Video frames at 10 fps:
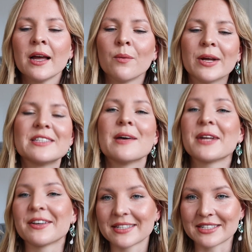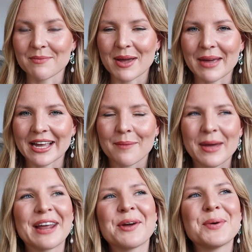when somebody else has done my makeup,
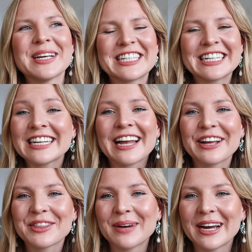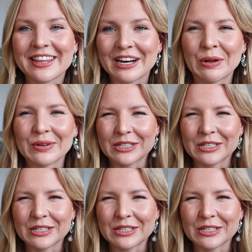and I always didn't like the way that it looked.